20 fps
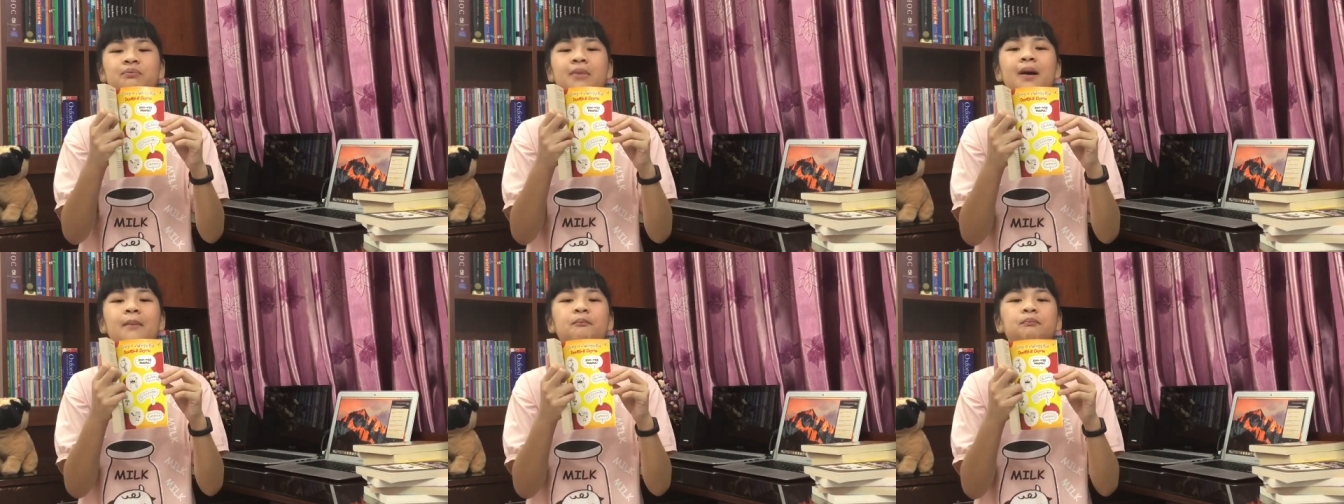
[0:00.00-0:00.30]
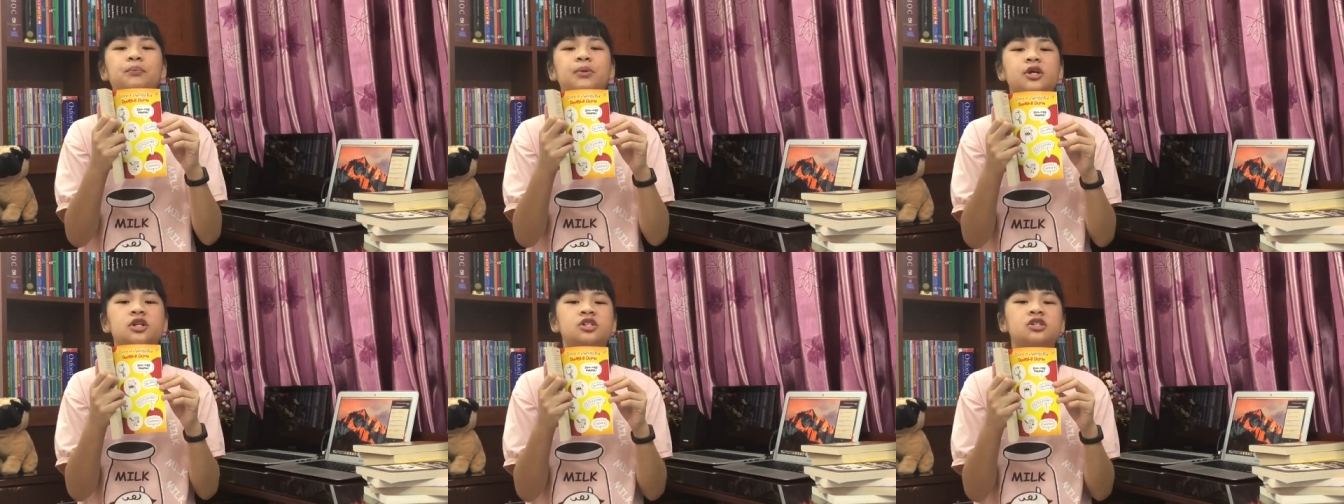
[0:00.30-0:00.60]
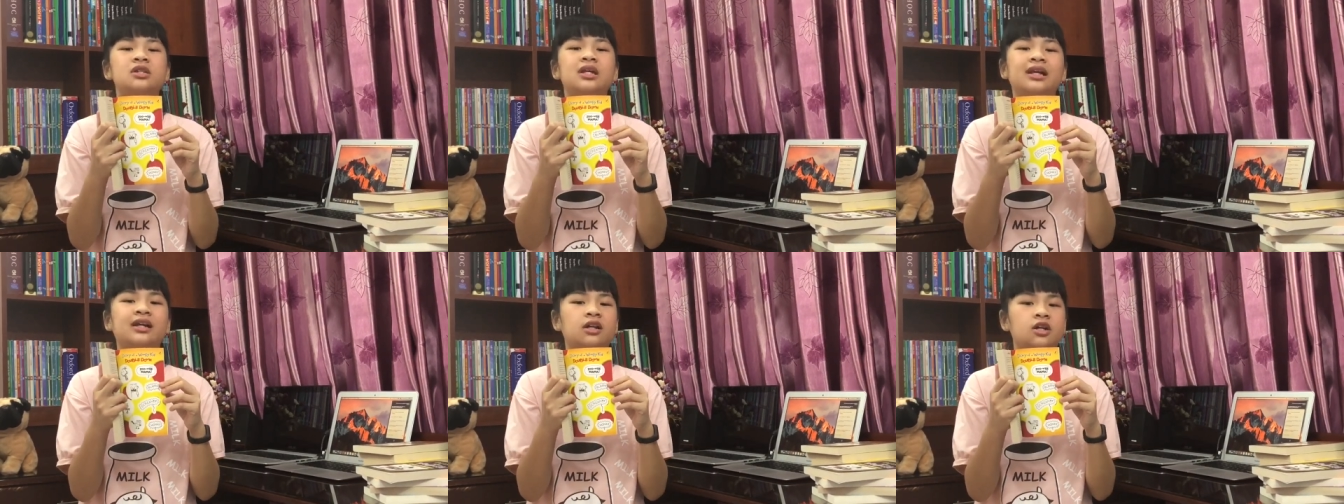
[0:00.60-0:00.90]
bumper
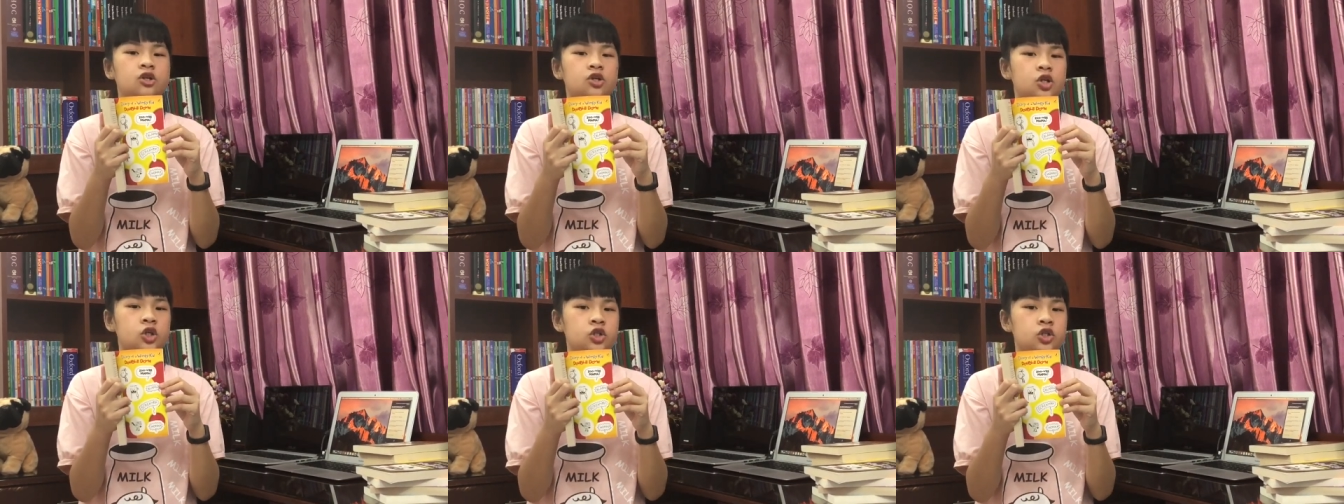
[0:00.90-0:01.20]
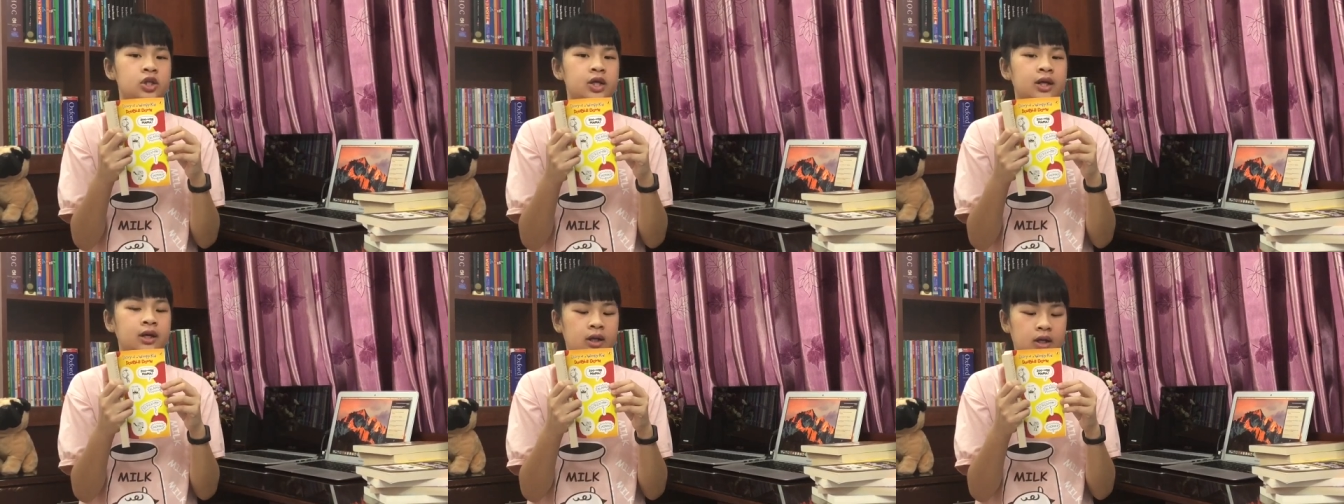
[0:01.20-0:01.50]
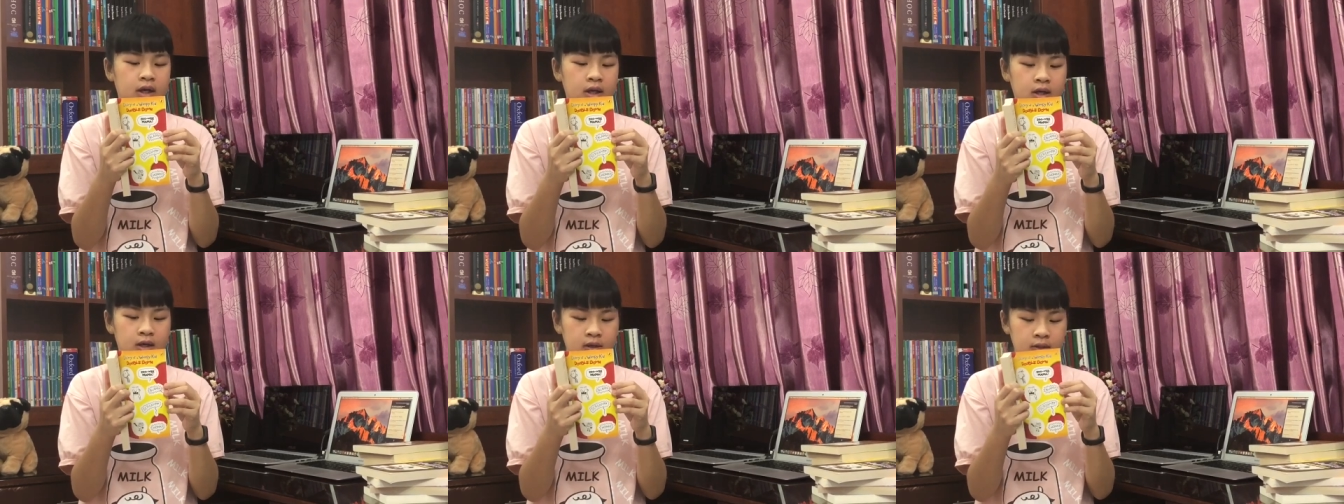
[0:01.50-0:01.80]
stickers in
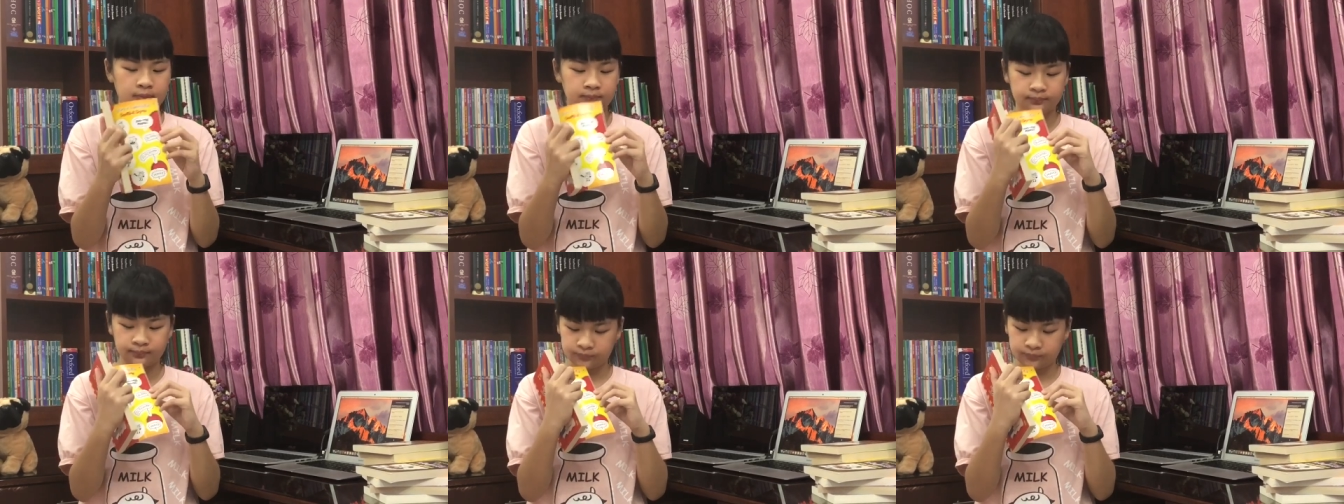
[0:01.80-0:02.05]
here.